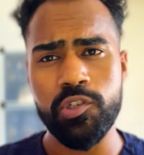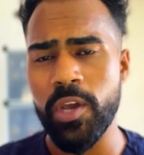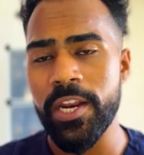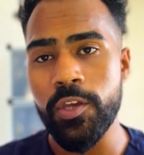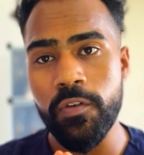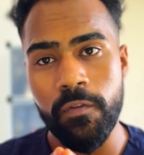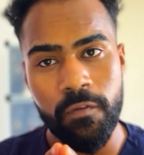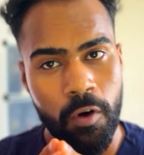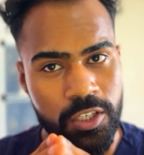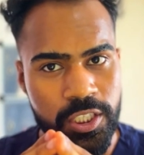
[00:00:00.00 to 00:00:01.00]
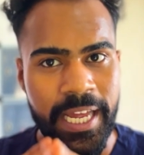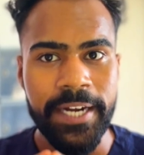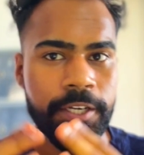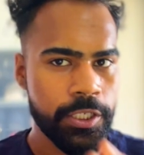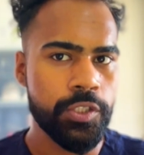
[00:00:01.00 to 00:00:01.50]
You can watch
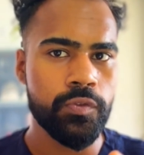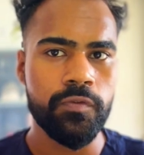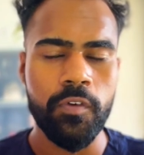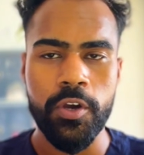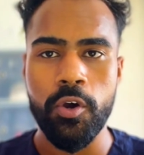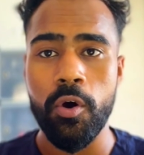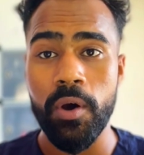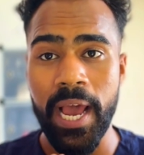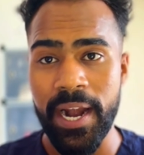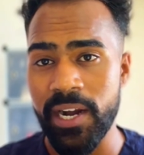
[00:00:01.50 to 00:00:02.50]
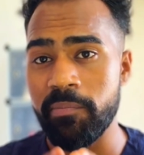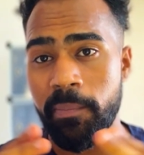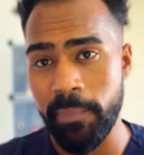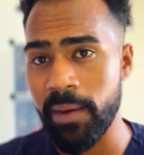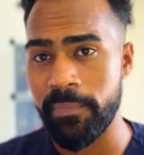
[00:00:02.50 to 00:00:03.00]
that too for your anatomy
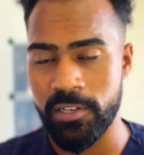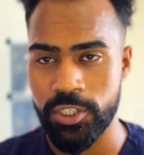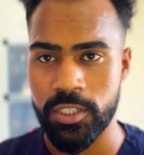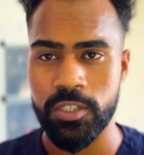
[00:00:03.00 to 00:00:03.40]
preparation.